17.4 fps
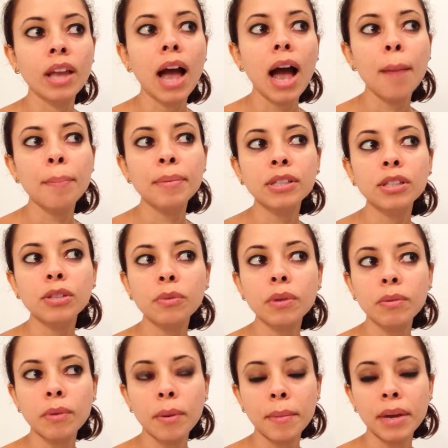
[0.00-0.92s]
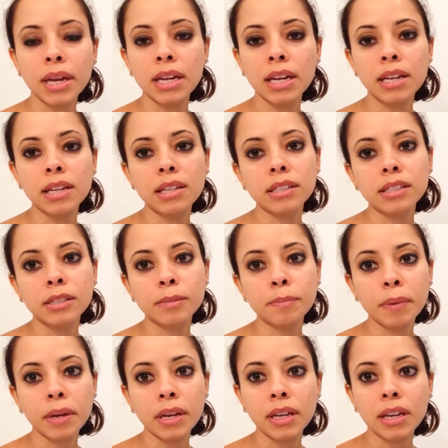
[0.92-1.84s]
happens with women and
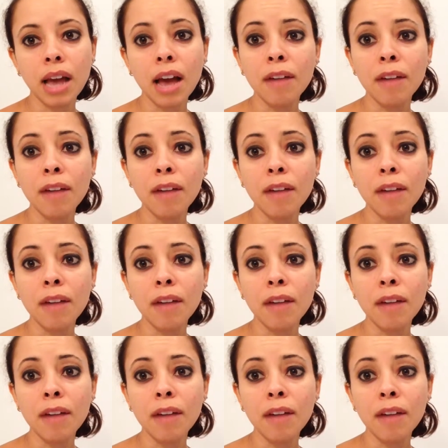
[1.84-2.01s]
it's been